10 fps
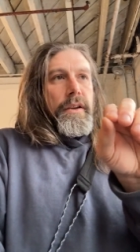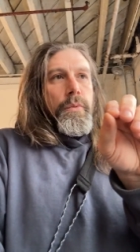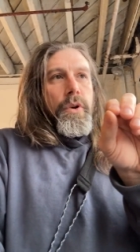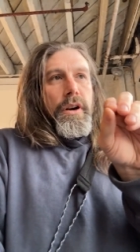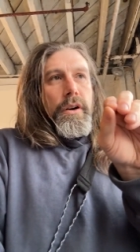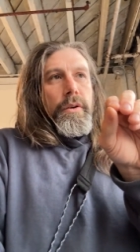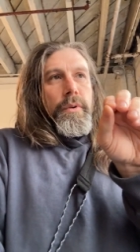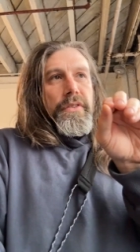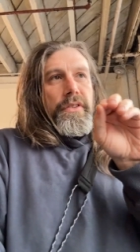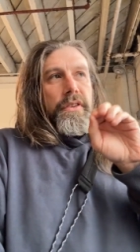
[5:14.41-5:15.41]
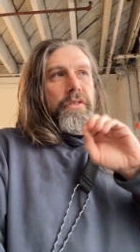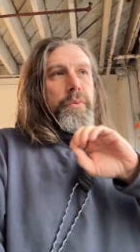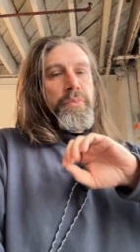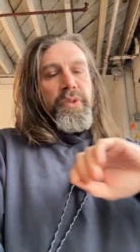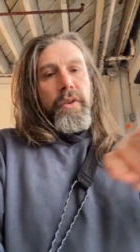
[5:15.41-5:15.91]
Like water wants to
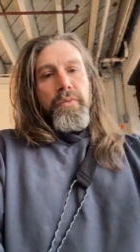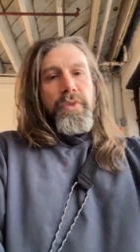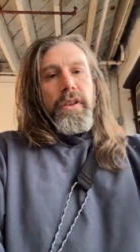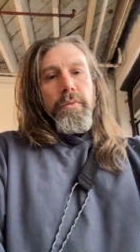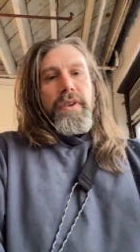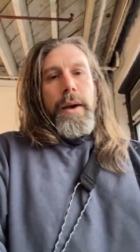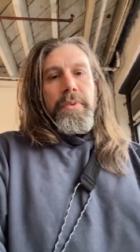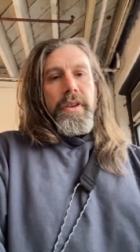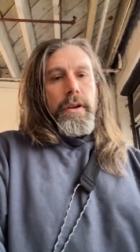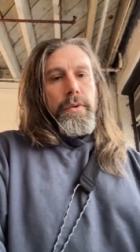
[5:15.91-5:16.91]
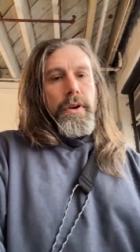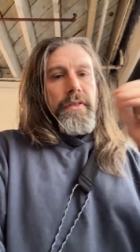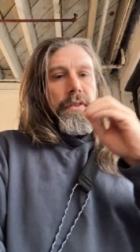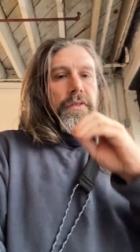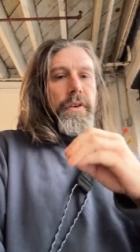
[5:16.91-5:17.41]
spread really rapidly
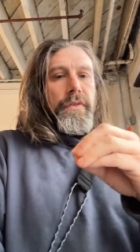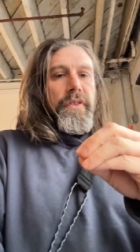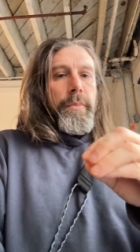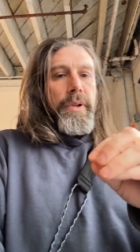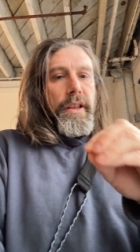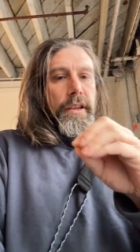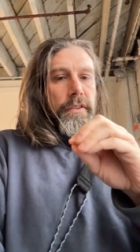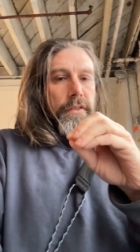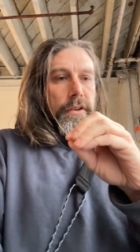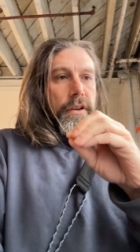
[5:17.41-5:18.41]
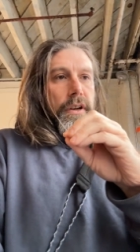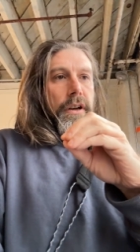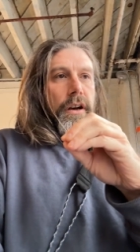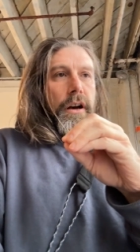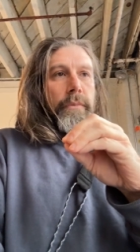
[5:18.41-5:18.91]
across the surface of the polyester.
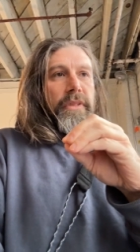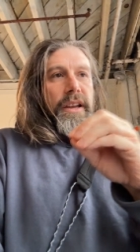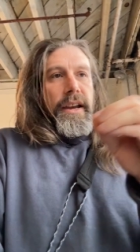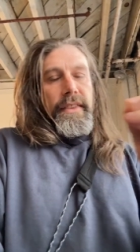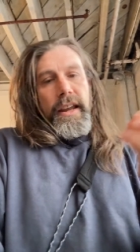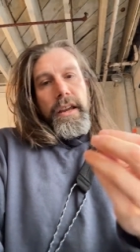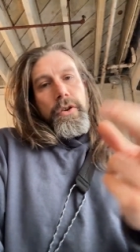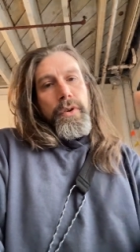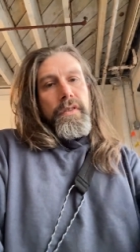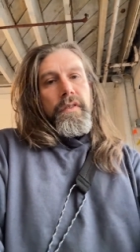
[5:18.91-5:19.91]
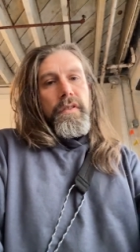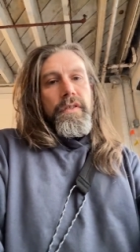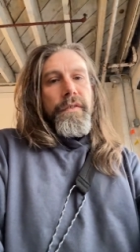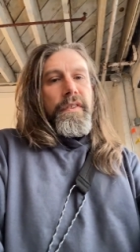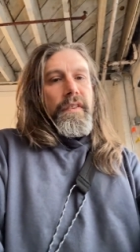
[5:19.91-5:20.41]
Um, and that increases the
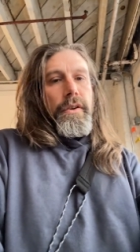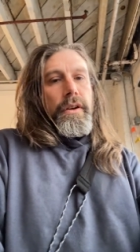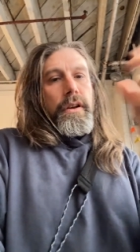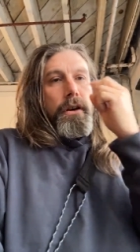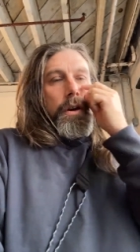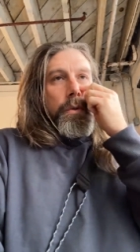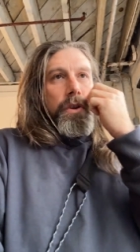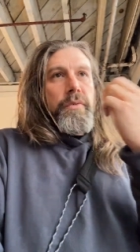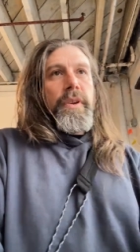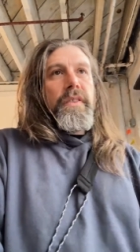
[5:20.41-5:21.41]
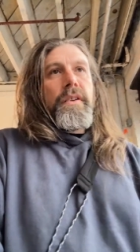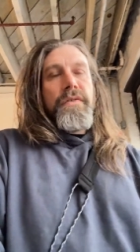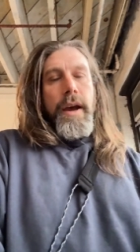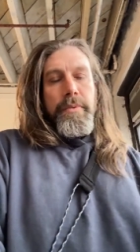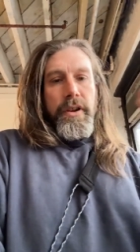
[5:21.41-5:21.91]
surface area, which means it
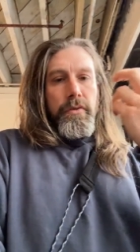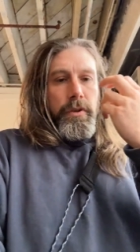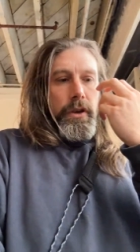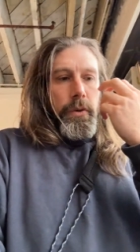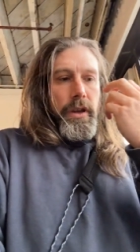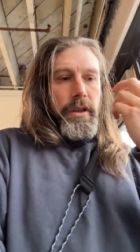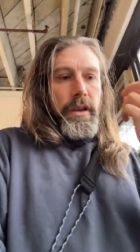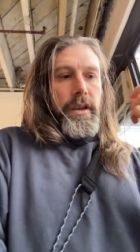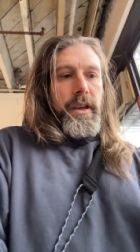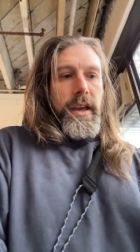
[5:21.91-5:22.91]
evaporates really quickly.